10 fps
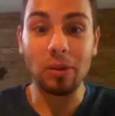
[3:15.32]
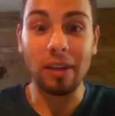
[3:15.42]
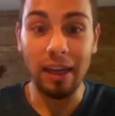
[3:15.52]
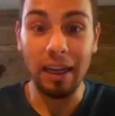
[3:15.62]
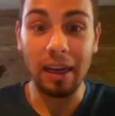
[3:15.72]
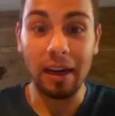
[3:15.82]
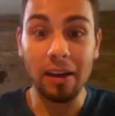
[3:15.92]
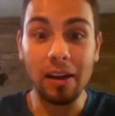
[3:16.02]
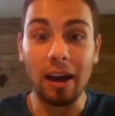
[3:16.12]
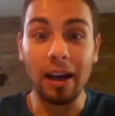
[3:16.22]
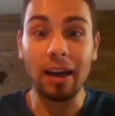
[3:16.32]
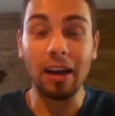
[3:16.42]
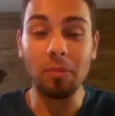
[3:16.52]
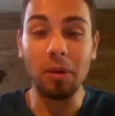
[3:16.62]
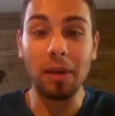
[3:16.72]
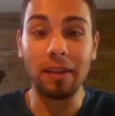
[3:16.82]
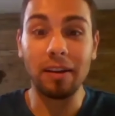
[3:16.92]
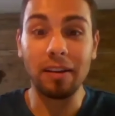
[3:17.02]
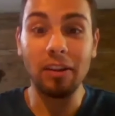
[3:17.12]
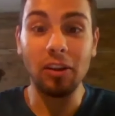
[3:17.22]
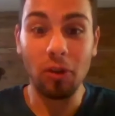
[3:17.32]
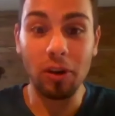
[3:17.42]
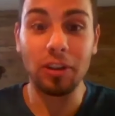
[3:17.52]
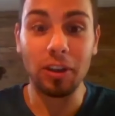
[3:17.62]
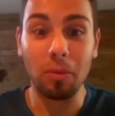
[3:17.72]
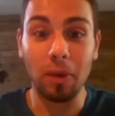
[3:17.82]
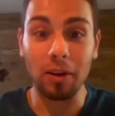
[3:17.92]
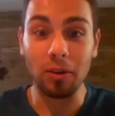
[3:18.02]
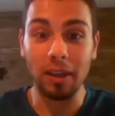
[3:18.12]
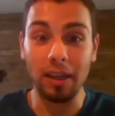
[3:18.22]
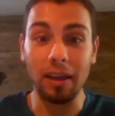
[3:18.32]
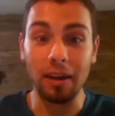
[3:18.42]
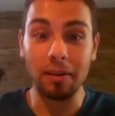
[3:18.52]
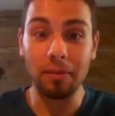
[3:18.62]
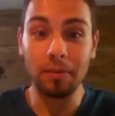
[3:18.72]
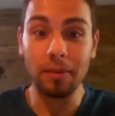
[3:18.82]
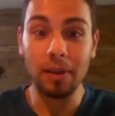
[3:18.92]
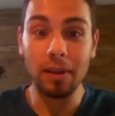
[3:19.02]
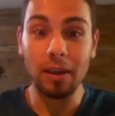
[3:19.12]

D'Elia I can't be better than the original Marco D'Elia true